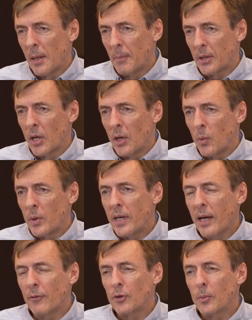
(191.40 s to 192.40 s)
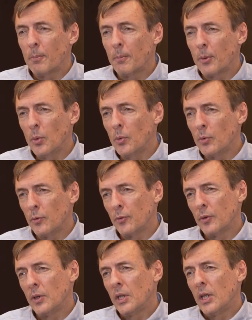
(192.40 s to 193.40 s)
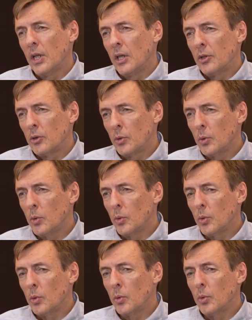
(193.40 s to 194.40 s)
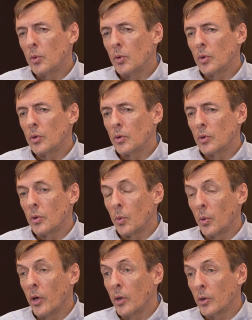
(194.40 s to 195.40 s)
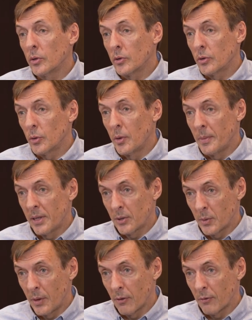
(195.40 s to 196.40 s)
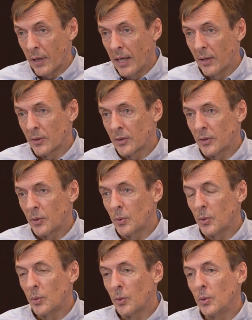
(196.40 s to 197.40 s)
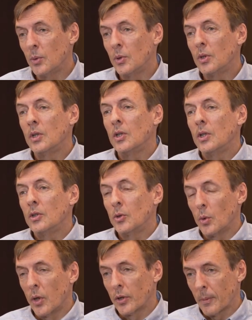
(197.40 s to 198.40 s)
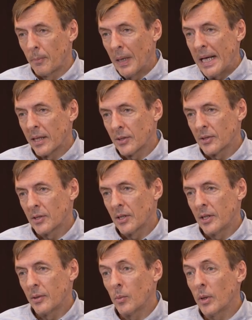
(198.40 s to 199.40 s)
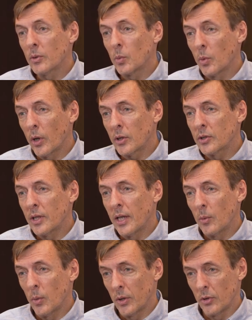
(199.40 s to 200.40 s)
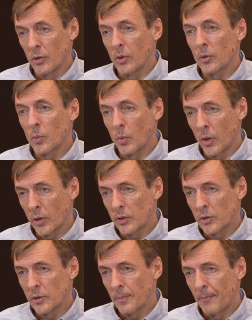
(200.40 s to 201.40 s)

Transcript: But we have to prove to the world, to the Ministry of Health, to, to other players, what works and what not works.